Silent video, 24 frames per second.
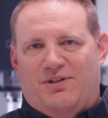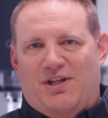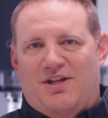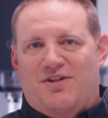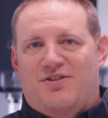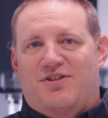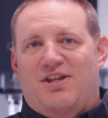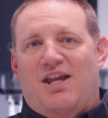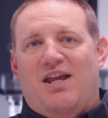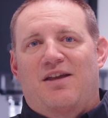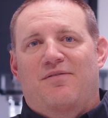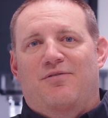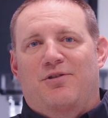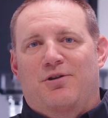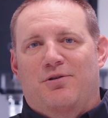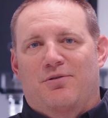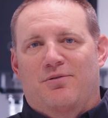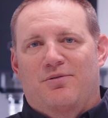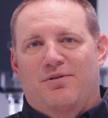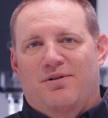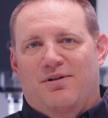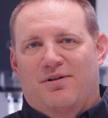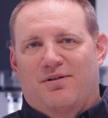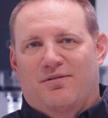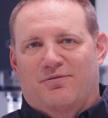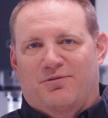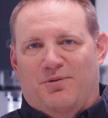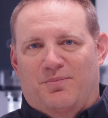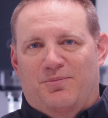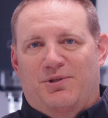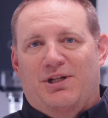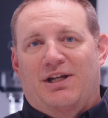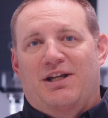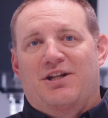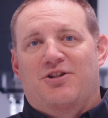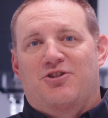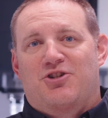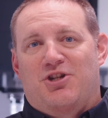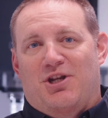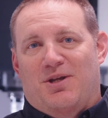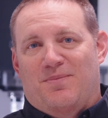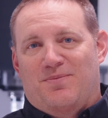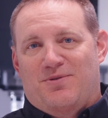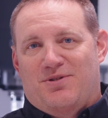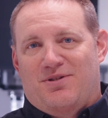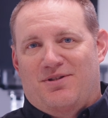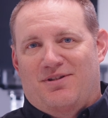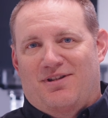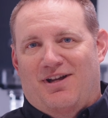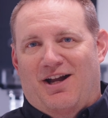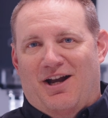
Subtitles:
they save you from digging chips